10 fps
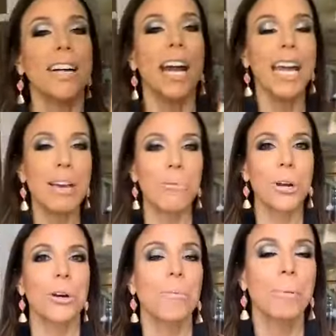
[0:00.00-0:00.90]
It
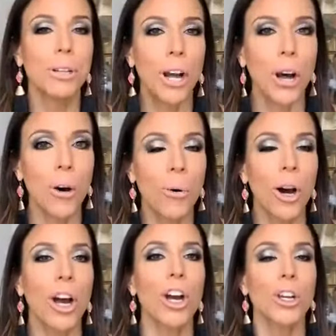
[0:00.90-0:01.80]
will blow
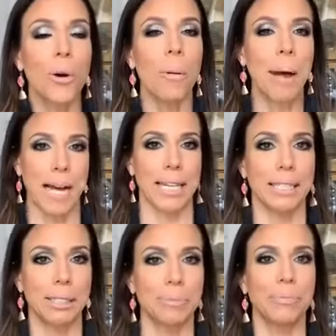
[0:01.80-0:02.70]
your
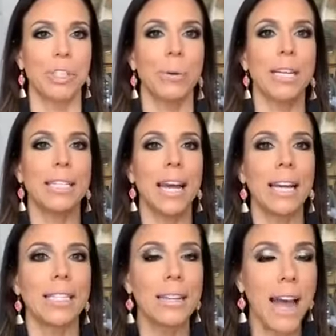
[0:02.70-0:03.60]
mind. So he
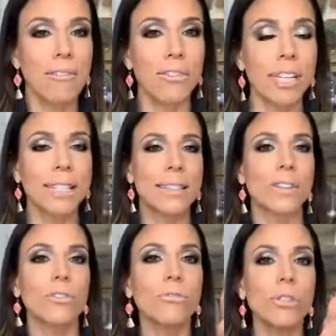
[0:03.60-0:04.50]
takes every
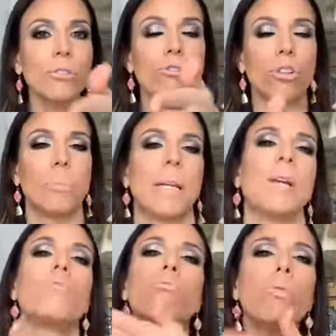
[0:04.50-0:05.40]
single food group and
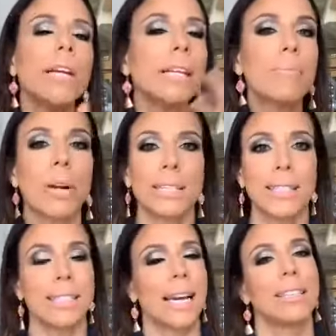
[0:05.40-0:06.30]
he really breaks
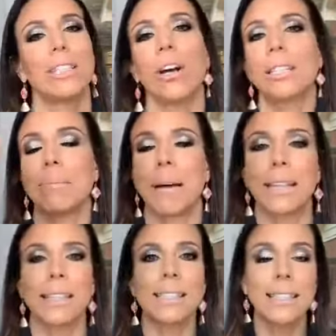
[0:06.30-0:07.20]
it down. He talks about
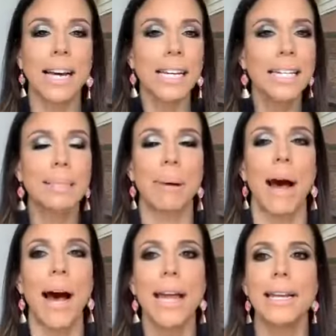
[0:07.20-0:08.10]
the studies
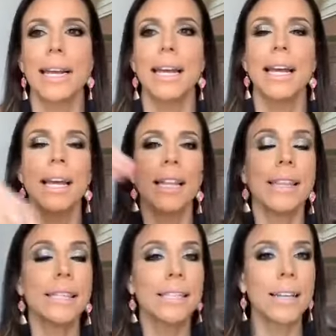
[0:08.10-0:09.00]
behind it,
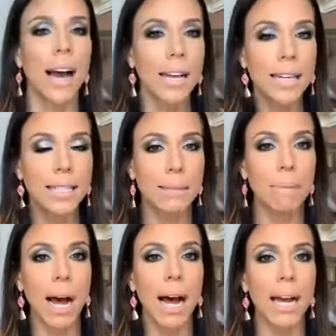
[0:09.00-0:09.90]
the science
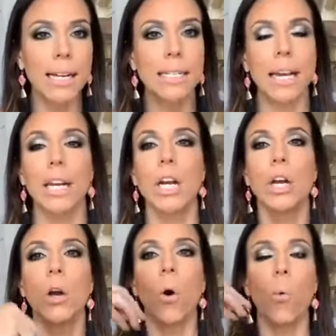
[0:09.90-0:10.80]
behind it,
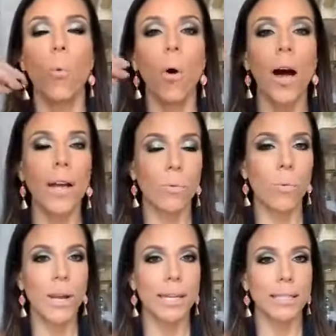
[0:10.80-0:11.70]
what
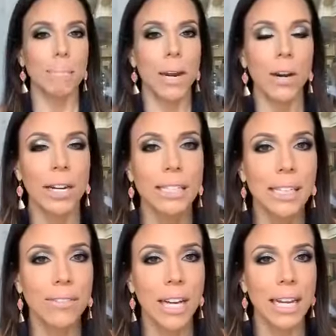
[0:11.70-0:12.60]
we as Americans
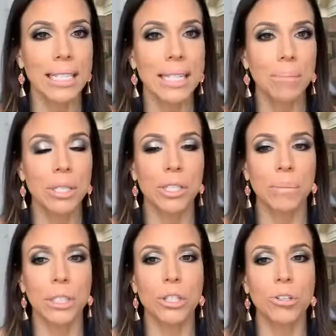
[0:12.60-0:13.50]
have accepted to
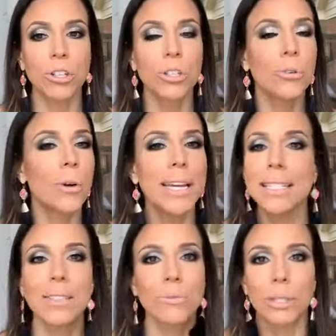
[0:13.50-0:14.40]
be true
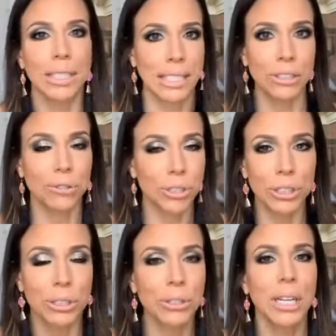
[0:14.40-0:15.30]
isn't really
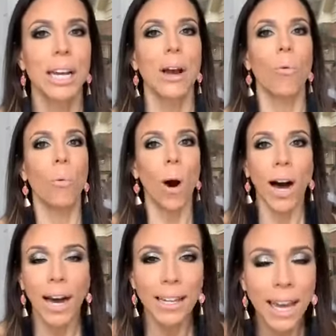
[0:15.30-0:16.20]
true,
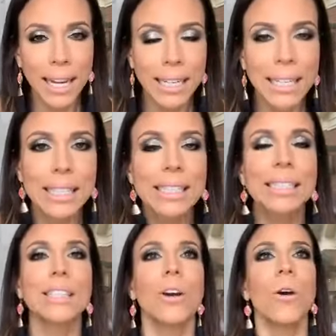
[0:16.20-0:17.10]
why that is.